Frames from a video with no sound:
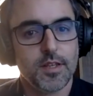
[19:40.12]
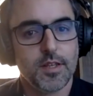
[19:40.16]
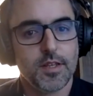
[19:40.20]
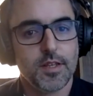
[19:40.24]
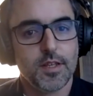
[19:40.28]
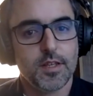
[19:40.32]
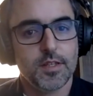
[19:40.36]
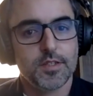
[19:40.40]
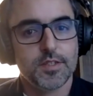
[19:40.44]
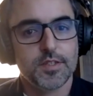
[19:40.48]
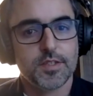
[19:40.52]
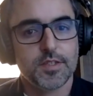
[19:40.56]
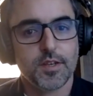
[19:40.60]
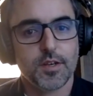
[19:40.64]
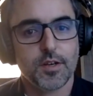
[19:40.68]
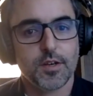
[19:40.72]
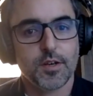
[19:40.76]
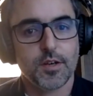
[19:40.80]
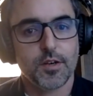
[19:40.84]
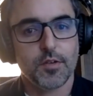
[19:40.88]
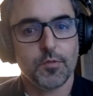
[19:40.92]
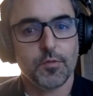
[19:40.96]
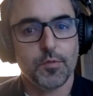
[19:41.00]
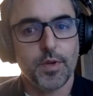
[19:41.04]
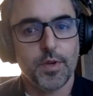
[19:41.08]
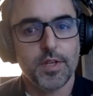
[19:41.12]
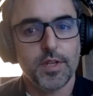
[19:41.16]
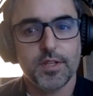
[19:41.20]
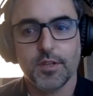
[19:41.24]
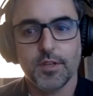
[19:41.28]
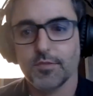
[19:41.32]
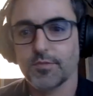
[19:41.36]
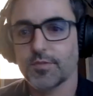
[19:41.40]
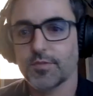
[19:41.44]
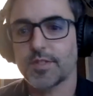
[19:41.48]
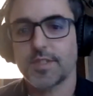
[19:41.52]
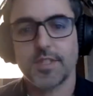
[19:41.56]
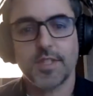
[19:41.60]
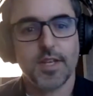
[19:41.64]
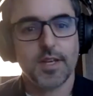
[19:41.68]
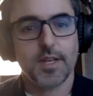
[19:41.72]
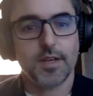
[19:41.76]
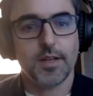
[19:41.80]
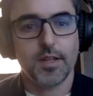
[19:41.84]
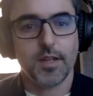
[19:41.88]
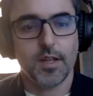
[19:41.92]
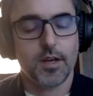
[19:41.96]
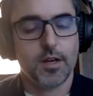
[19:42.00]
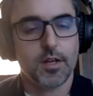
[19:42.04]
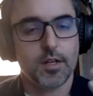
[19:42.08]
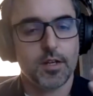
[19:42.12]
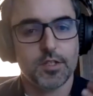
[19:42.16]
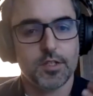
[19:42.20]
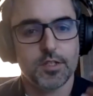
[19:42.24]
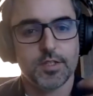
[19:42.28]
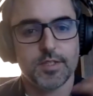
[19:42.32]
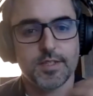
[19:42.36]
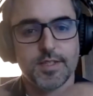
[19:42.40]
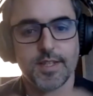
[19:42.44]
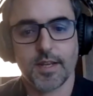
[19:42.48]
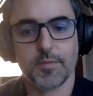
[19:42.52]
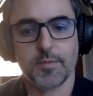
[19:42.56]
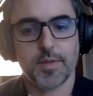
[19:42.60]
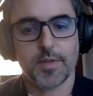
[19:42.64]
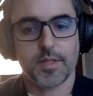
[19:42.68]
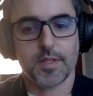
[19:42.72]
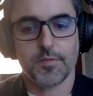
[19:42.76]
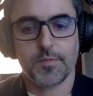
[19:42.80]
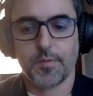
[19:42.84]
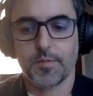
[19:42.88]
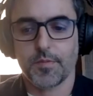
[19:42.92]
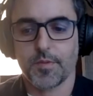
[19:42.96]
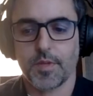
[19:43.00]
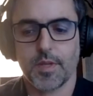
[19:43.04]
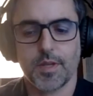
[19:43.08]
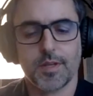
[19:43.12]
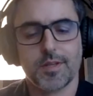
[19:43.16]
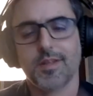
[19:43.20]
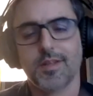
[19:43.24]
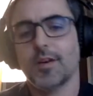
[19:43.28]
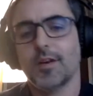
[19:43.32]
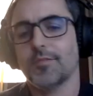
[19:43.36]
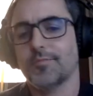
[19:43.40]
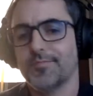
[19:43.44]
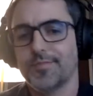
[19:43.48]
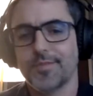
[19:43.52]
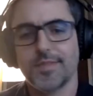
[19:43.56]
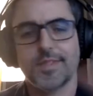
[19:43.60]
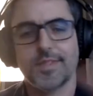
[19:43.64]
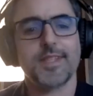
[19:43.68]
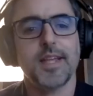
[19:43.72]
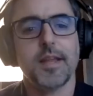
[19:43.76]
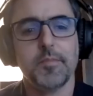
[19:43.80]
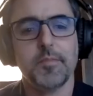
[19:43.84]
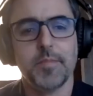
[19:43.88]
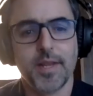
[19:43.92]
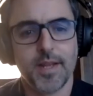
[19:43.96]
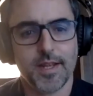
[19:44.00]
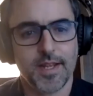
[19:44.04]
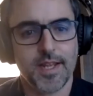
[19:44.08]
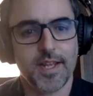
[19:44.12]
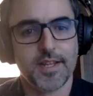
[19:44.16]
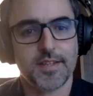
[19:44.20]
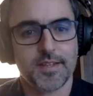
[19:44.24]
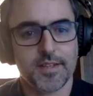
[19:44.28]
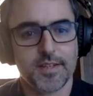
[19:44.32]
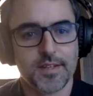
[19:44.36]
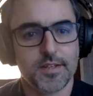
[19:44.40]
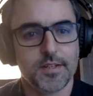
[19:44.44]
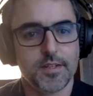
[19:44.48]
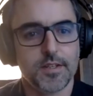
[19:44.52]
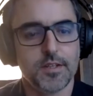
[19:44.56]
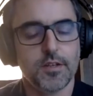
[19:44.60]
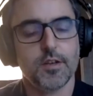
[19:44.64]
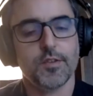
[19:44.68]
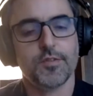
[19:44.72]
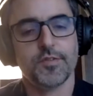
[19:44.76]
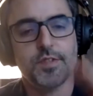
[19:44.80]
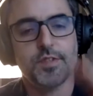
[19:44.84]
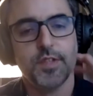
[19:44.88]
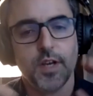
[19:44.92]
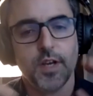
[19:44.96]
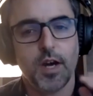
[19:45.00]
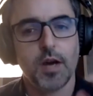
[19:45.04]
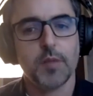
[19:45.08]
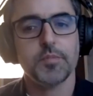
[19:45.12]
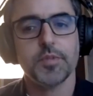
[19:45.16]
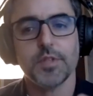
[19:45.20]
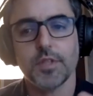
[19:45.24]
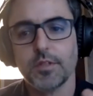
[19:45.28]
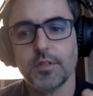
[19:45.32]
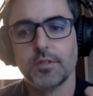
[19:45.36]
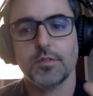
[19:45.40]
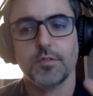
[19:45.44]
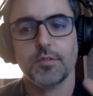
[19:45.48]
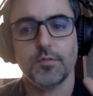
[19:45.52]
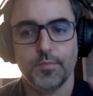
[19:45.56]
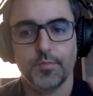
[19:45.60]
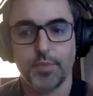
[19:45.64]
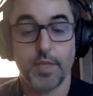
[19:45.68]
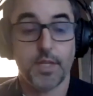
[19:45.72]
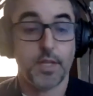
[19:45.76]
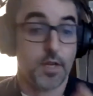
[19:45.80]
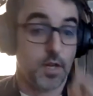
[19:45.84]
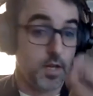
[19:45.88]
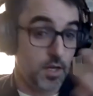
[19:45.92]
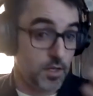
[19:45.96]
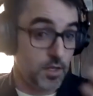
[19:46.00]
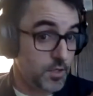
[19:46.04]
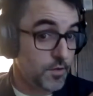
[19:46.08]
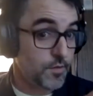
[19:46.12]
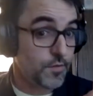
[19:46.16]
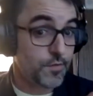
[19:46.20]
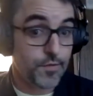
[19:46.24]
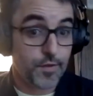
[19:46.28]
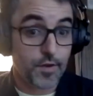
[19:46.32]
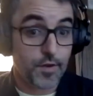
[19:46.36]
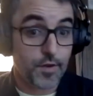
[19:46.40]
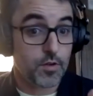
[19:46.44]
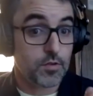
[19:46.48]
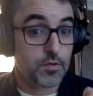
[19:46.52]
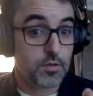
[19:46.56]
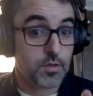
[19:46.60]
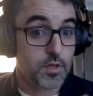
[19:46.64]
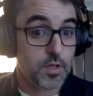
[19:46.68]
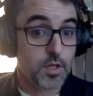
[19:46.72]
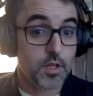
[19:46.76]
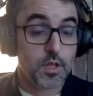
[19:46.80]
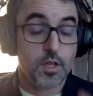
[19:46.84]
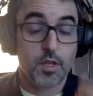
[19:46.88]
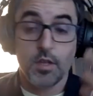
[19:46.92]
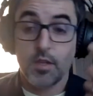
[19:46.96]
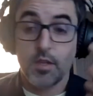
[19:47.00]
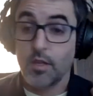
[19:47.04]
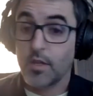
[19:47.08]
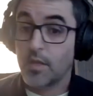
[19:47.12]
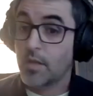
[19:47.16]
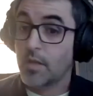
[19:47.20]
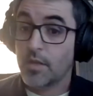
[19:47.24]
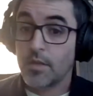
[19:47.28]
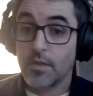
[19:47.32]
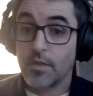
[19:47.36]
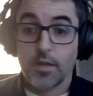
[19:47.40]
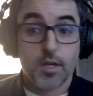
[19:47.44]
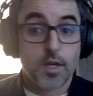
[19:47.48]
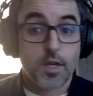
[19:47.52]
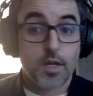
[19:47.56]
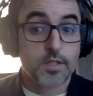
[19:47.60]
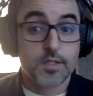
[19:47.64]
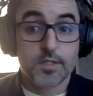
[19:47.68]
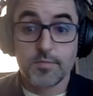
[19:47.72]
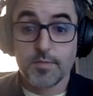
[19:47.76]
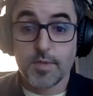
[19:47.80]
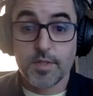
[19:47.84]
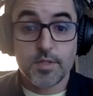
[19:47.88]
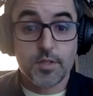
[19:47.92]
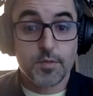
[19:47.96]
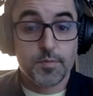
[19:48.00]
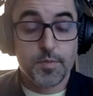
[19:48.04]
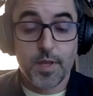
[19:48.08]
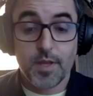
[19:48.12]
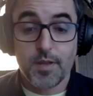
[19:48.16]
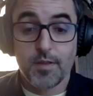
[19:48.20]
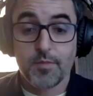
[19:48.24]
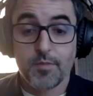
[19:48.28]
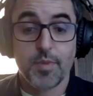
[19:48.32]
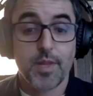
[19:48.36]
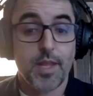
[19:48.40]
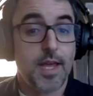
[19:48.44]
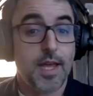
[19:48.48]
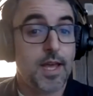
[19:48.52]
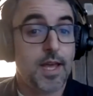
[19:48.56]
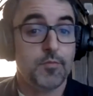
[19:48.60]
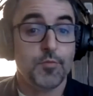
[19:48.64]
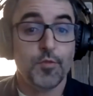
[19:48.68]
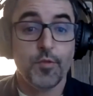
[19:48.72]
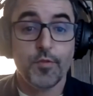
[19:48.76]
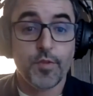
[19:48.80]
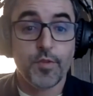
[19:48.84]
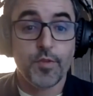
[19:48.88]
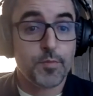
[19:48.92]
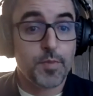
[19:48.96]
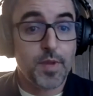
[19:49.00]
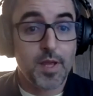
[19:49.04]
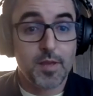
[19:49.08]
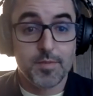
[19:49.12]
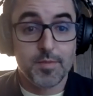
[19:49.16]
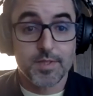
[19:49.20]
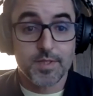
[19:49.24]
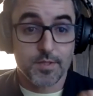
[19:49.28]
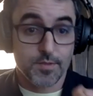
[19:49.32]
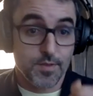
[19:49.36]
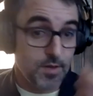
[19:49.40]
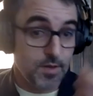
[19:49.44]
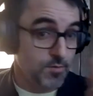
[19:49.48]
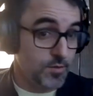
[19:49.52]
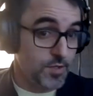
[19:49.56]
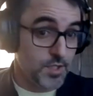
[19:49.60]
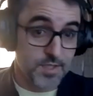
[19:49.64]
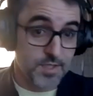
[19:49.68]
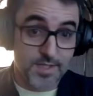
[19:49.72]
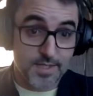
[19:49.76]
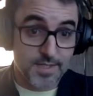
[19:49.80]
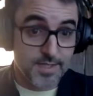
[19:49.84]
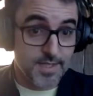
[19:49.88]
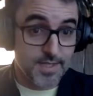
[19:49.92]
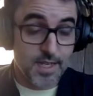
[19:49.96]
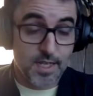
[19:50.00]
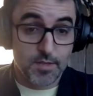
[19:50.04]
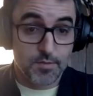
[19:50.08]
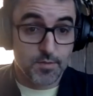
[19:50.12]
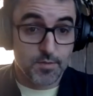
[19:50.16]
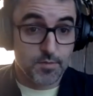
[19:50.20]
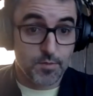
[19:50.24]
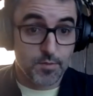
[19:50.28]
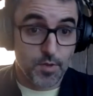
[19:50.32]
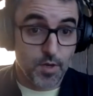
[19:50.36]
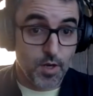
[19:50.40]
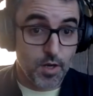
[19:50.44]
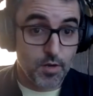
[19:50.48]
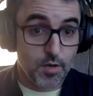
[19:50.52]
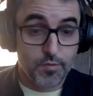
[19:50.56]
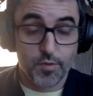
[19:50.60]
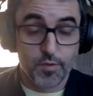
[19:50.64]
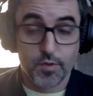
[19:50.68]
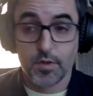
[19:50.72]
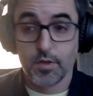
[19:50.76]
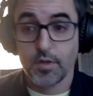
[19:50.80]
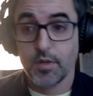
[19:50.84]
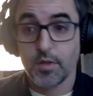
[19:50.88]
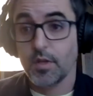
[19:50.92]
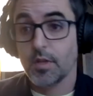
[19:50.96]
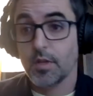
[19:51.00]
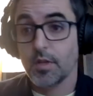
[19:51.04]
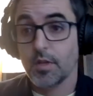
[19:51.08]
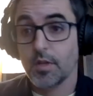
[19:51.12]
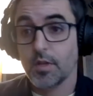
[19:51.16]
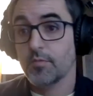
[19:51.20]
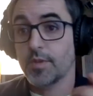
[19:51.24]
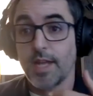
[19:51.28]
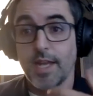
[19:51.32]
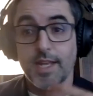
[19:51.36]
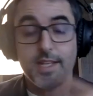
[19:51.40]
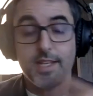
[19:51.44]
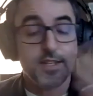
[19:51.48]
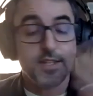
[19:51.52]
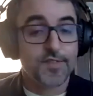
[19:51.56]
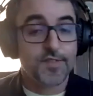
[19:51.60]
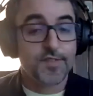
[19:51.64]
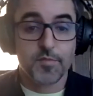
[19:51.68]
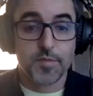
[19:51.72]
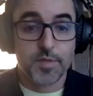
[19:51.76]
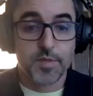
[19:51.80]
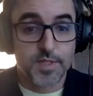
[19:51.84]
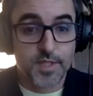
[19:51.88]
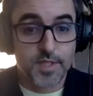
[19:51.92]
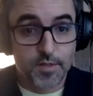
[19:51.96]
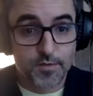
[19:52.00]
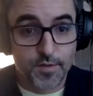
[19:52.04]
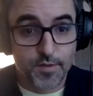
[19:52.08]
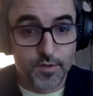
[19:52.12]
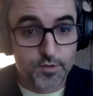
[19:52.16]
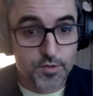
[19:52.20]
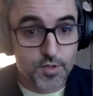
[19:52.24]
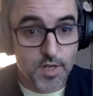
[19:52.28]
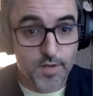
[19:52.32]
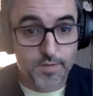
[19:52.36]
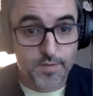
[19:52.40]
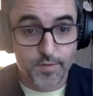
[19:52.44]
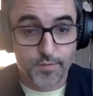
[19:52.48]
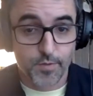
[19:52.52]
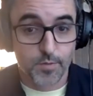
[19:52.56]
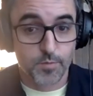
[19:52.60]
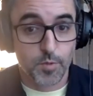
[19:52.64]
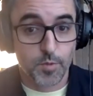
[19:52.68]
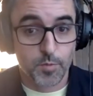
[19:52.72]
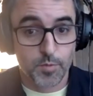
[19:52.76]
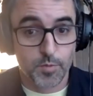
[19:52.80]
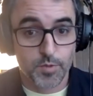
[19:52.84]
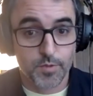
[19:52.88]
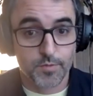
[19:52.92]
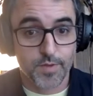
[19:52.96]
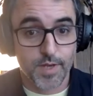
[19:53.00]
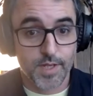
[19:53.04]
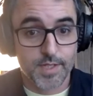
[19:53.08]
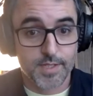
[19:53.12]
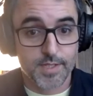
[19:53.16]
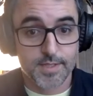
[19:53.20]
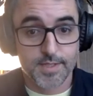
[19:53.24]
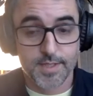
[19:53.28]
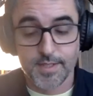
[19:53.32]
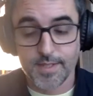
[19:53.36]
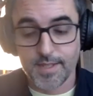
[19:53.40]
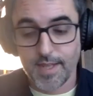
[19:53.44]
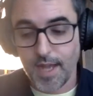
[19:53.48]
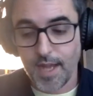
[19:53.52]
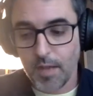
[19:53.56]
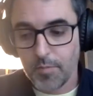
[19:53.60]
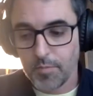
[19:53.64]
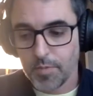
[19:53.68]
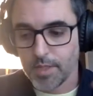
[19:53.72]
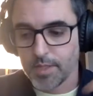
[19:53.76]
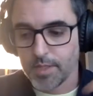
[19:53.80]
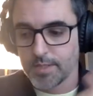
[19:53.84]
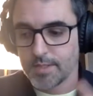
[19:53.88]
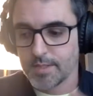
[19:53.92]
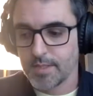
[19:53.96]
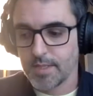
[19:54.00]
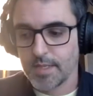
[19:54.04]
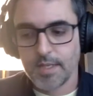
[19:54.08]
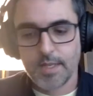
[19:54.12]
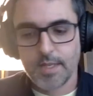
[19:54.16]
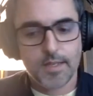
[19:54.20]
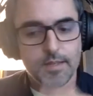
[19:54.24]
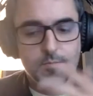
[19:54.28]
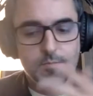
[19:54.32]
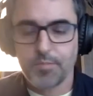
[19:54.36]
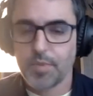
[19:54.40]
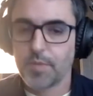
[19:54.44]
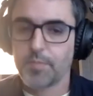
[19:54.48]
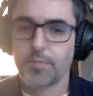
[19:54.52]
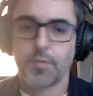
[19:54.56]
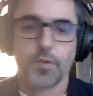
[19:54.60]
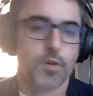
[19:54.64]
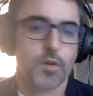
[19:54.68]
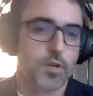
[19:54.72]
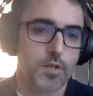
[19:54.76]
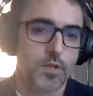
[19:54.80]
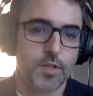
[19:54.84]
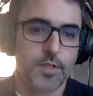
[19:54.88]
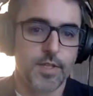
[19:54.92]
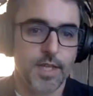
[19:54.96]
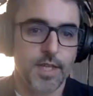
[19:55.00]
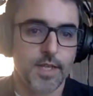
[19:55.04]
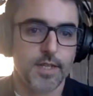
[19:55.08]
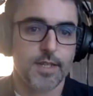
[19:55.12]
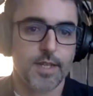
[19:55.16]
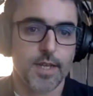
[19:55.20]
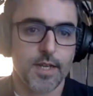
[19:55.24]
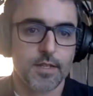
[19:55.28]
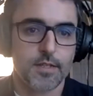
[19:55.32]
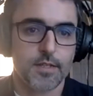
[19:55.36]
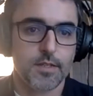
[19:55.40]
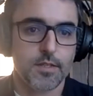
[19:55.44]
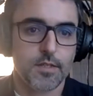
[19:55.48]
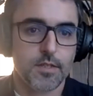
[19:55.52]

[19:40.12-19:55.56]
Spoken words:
So we don't see a large segment of people like, no, send me a letter. If the option to be on your phone, customize your payment plan, move your payments around, which is exactly what we offer, with 85% of our traffic from mobile devices and tablets, people are going to take that.